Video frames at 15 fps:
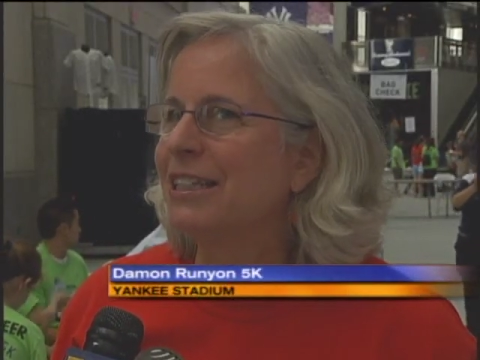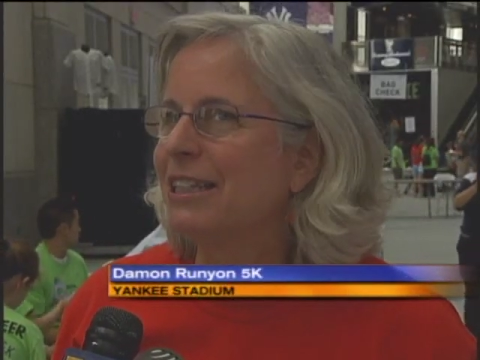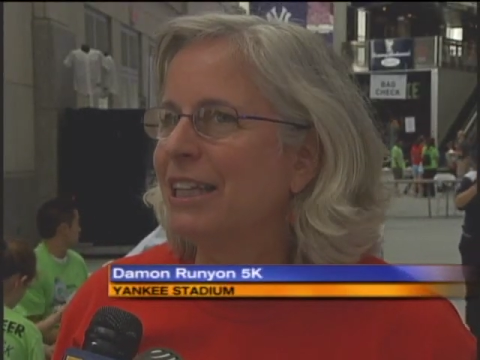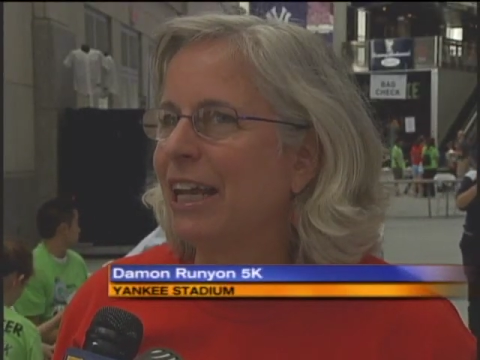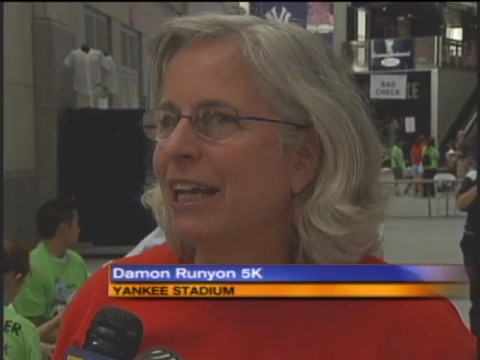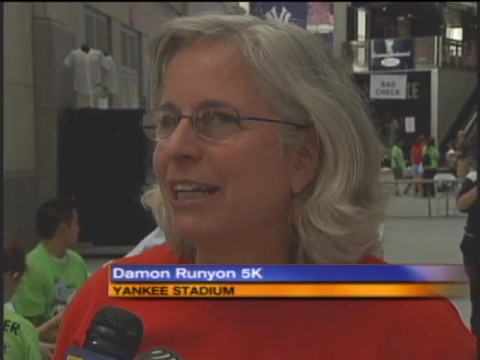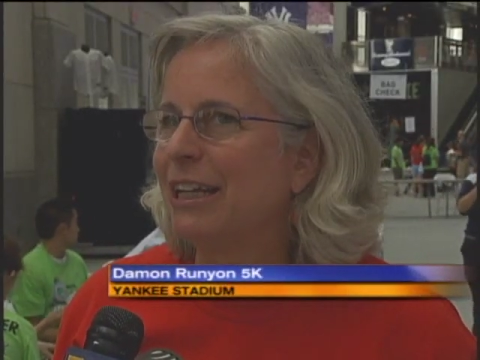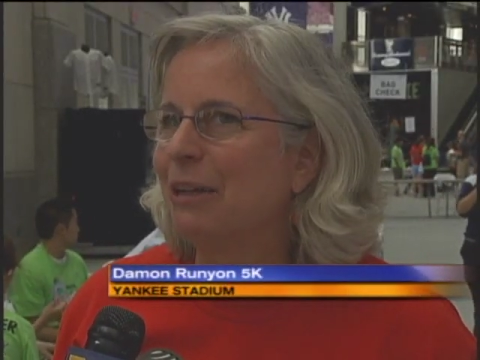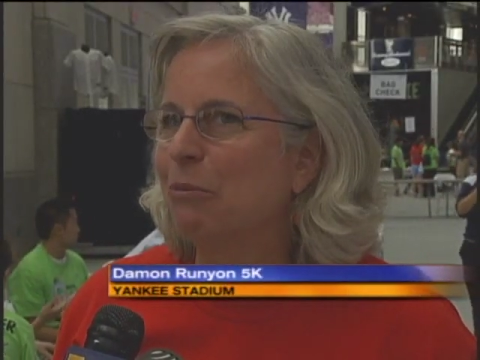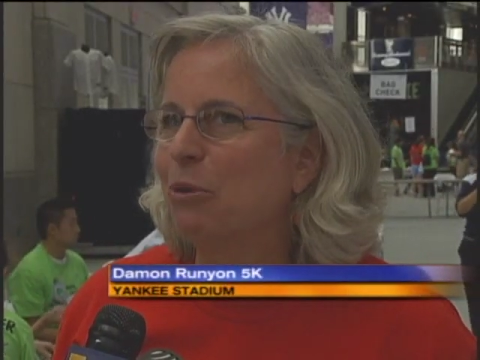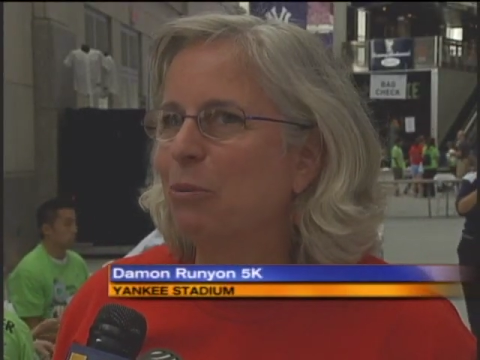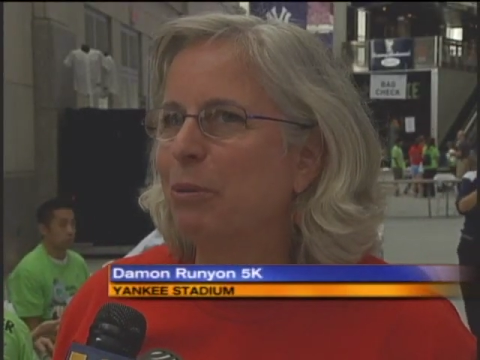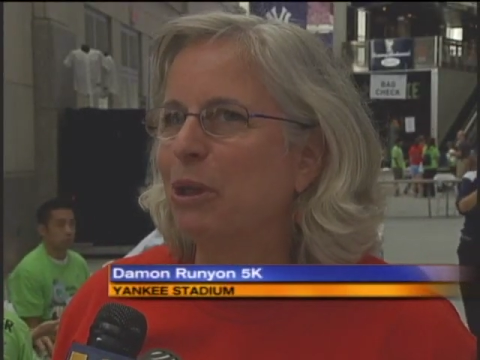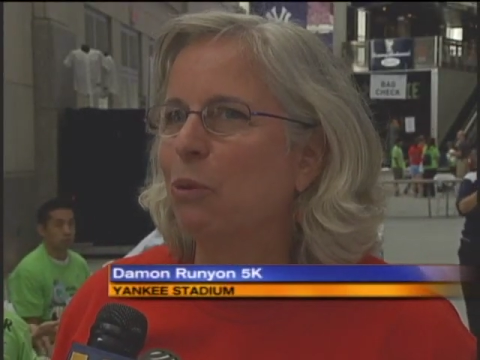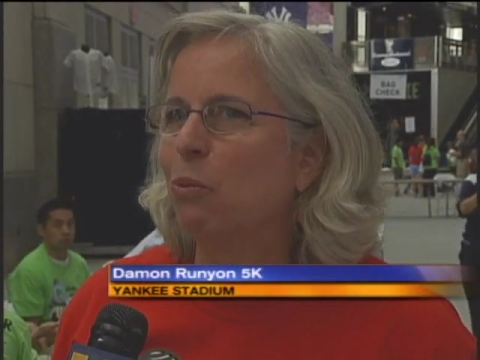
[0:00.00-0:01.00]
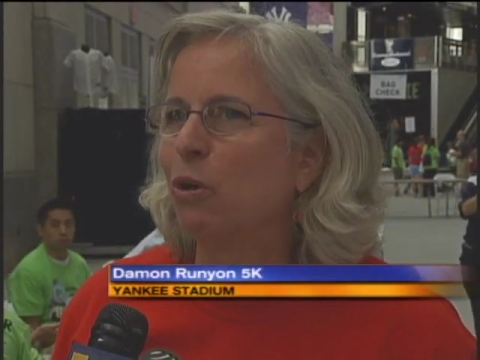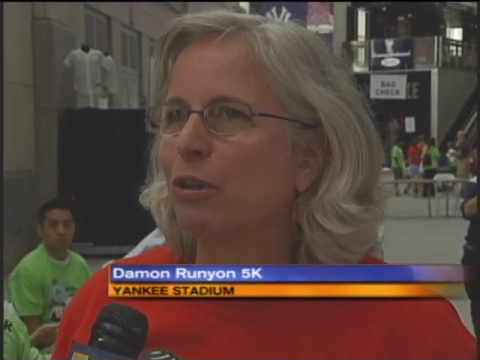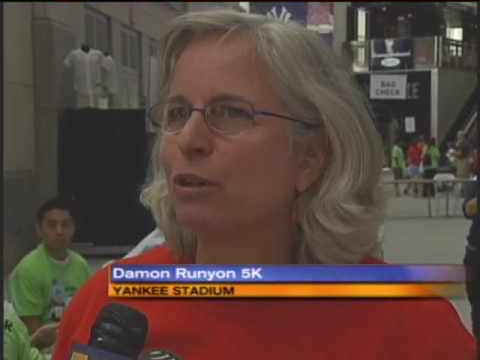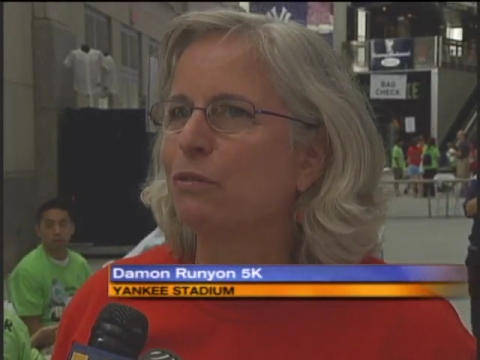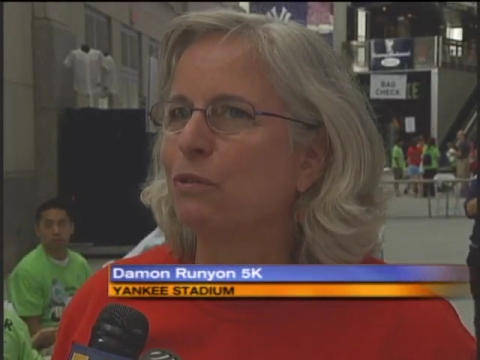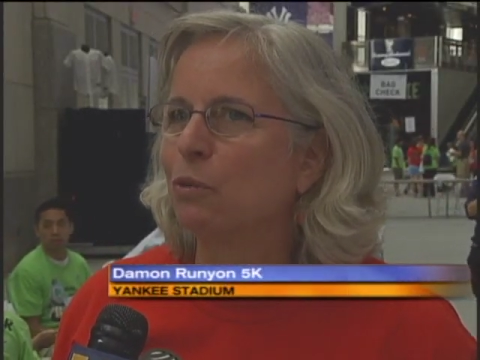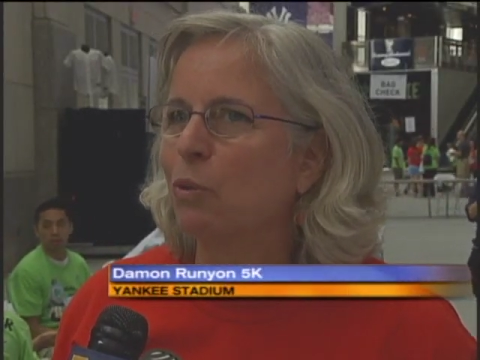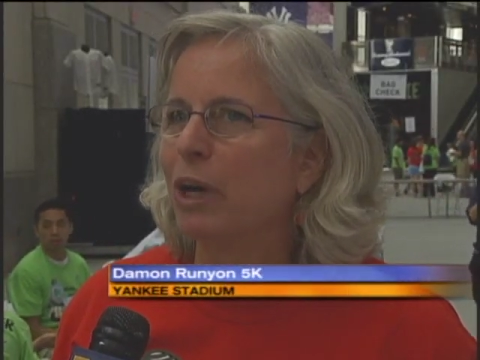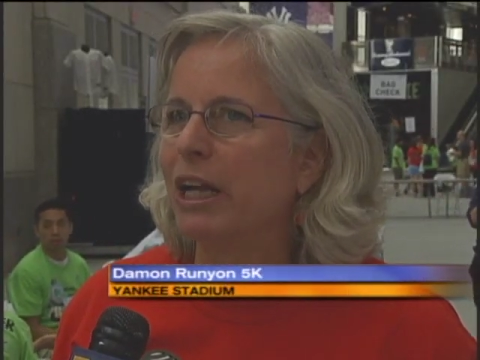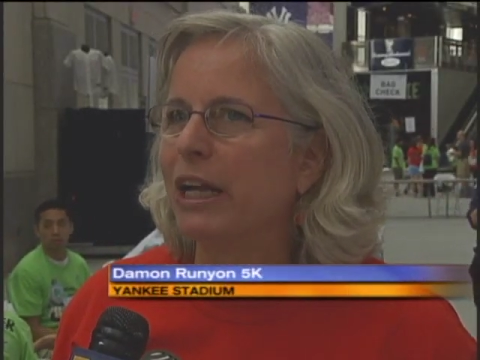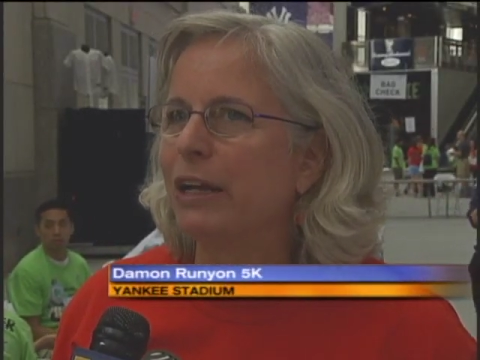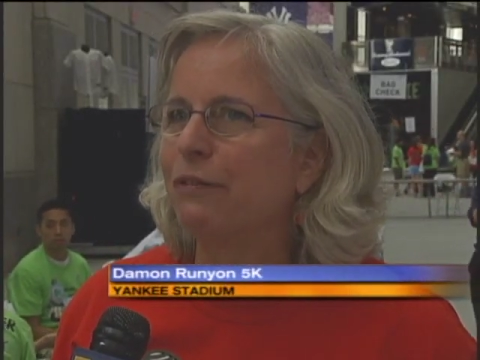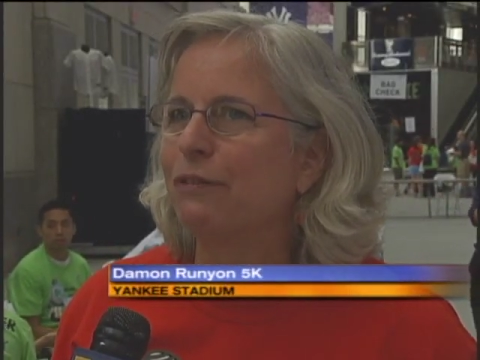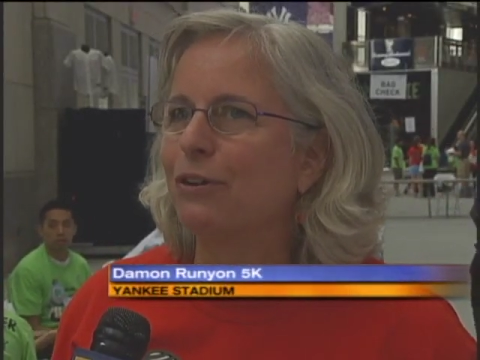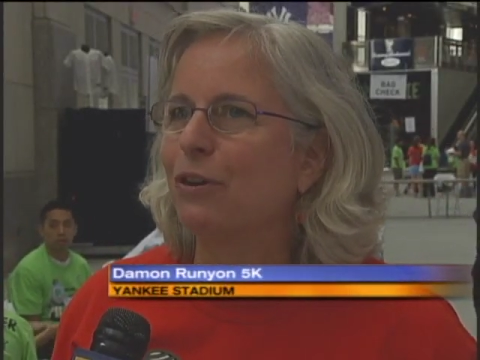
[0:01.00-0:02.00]
Stadium would be a wonderful
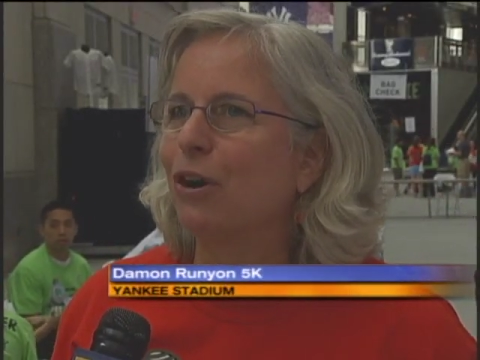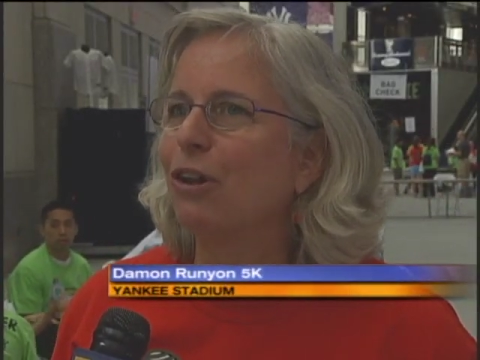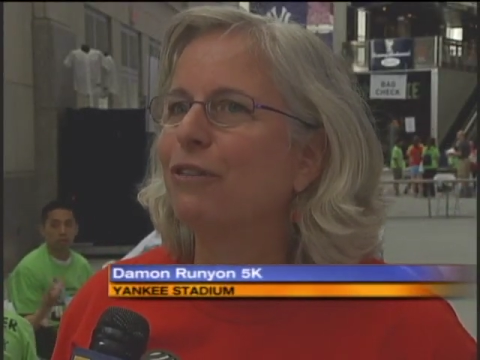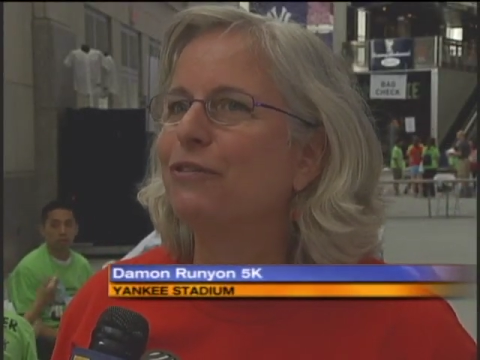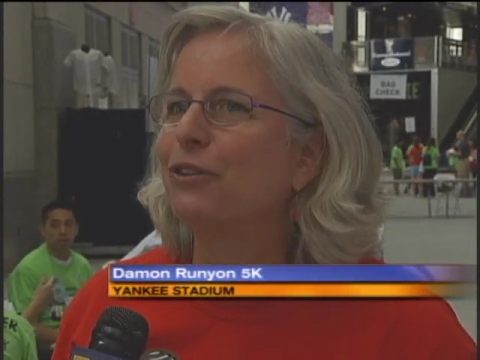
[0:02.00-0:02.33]
way for all